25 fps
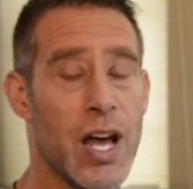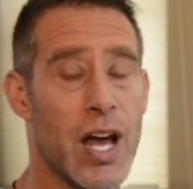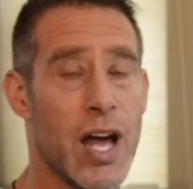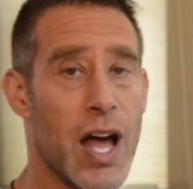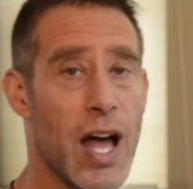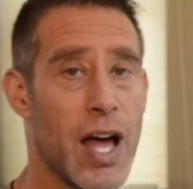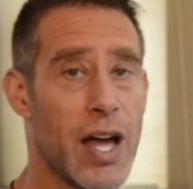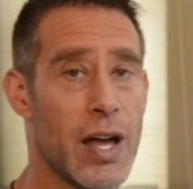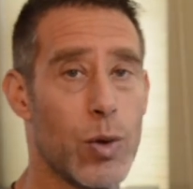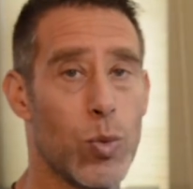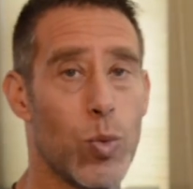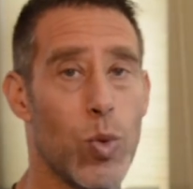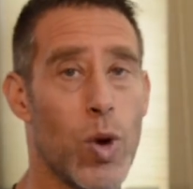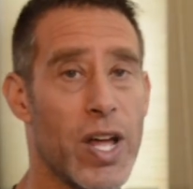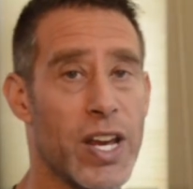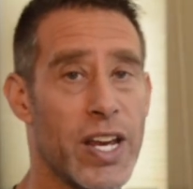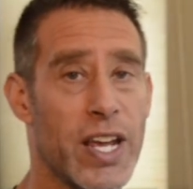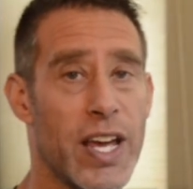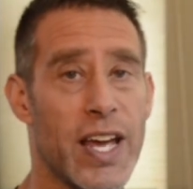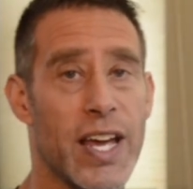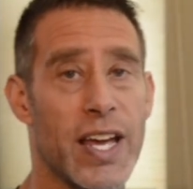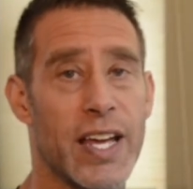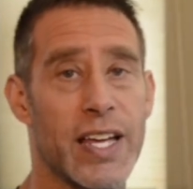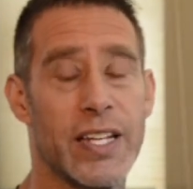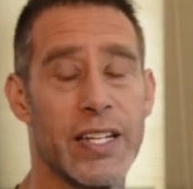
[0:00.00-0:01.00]
I went
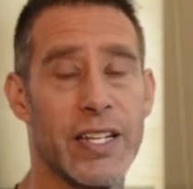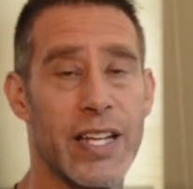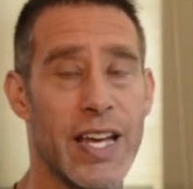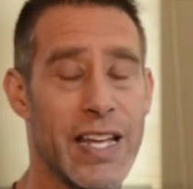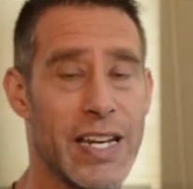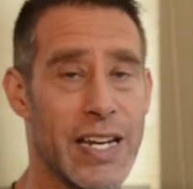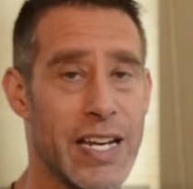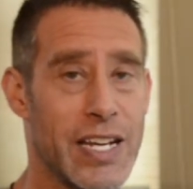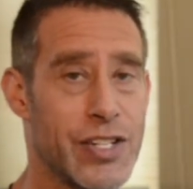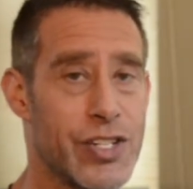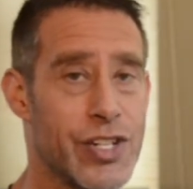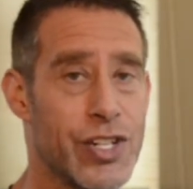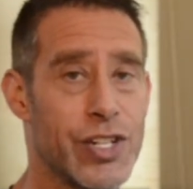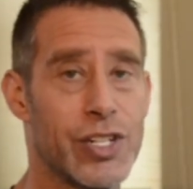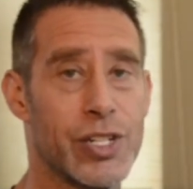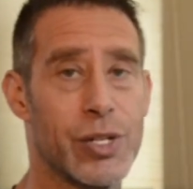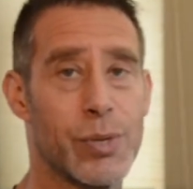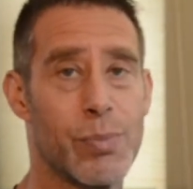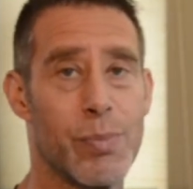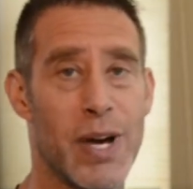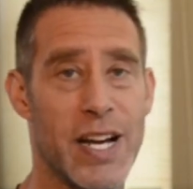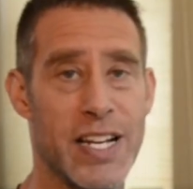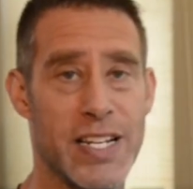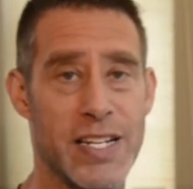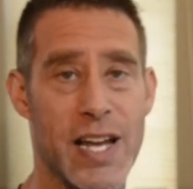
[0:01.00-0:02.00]
ahead and I took
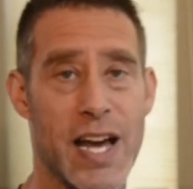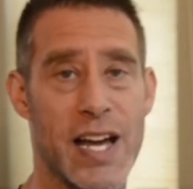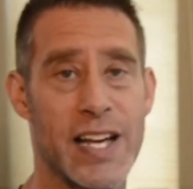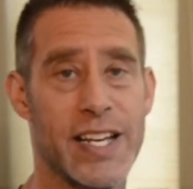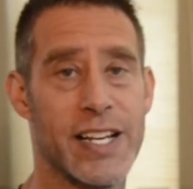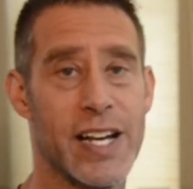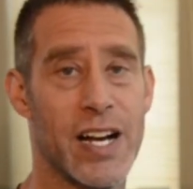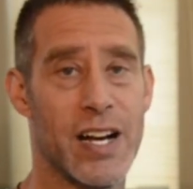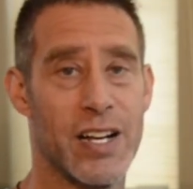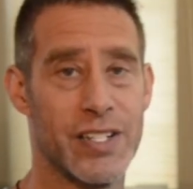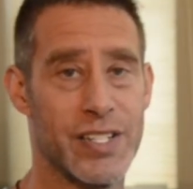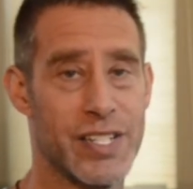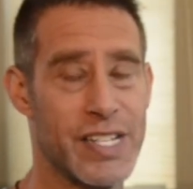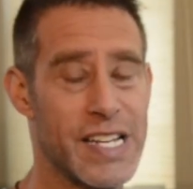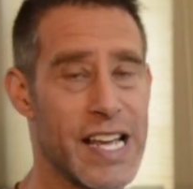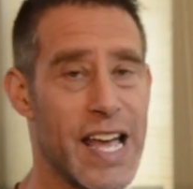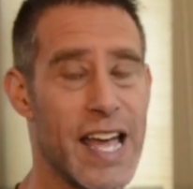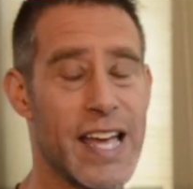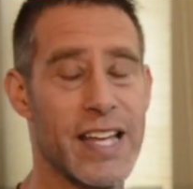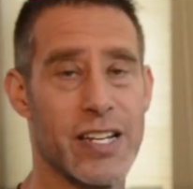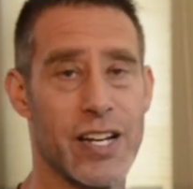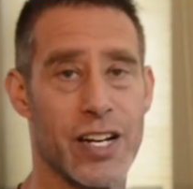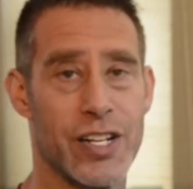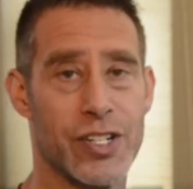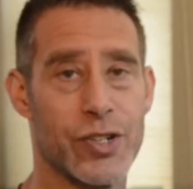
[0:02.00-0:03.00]
my Nikon
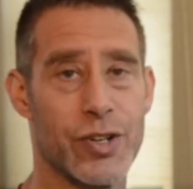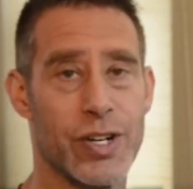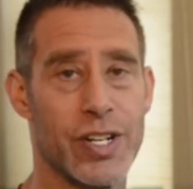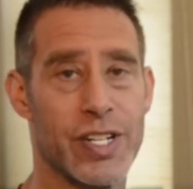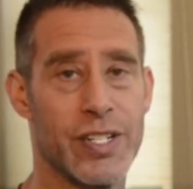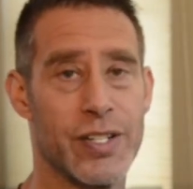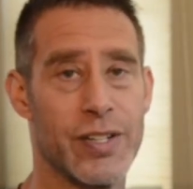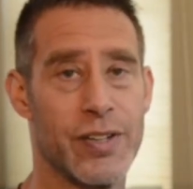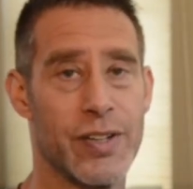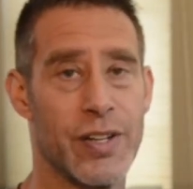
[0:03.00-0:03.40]
D800